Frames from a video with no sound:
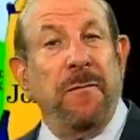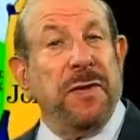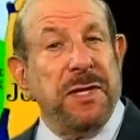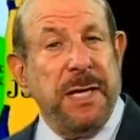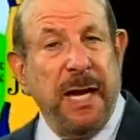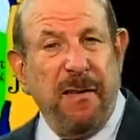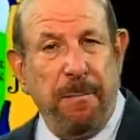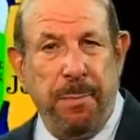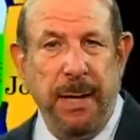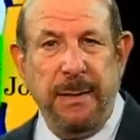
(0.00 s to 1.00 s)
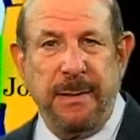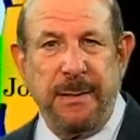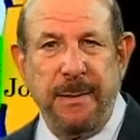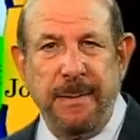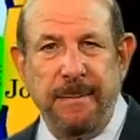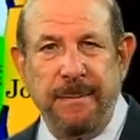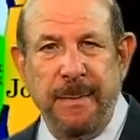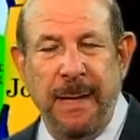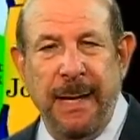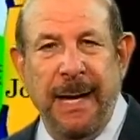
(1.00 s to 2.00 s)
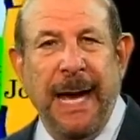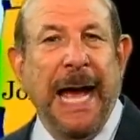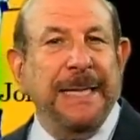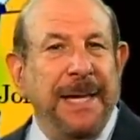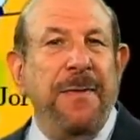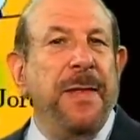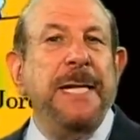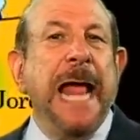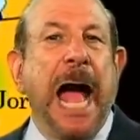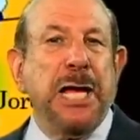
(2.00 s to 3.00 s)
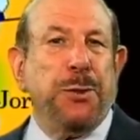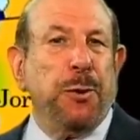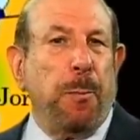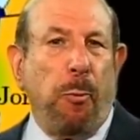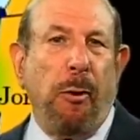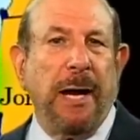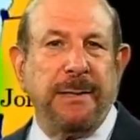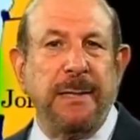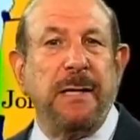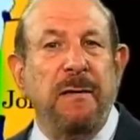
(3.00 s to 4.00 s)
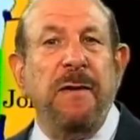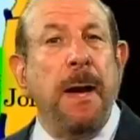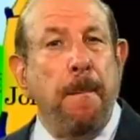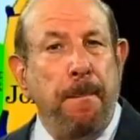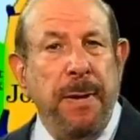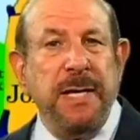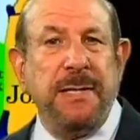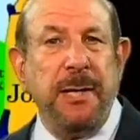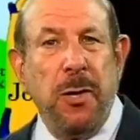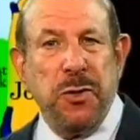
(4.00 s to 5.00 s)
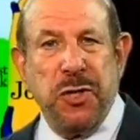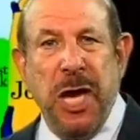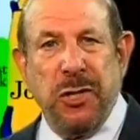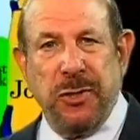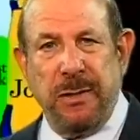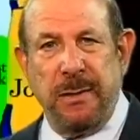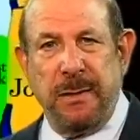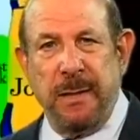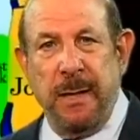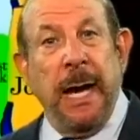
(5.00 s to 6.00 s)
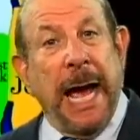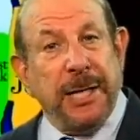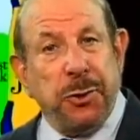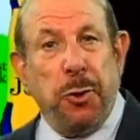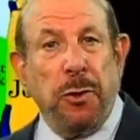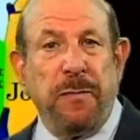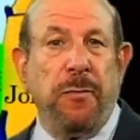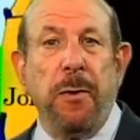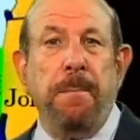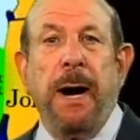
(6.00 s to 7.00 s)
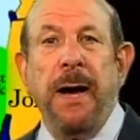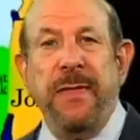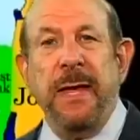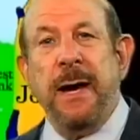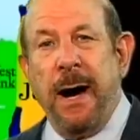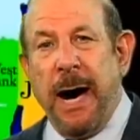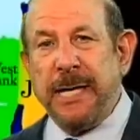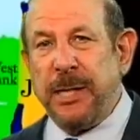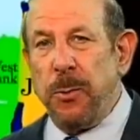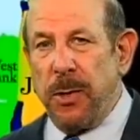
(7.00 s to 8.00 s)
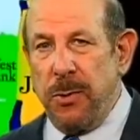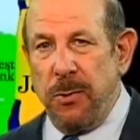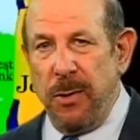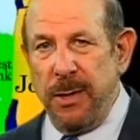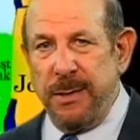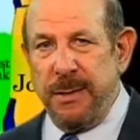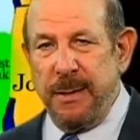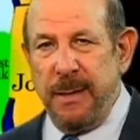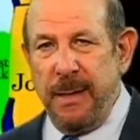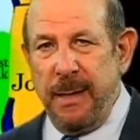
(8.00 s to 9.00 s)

For the sake of peace, and in the natural process of peace negotiations, as called for by the Oslo Accords,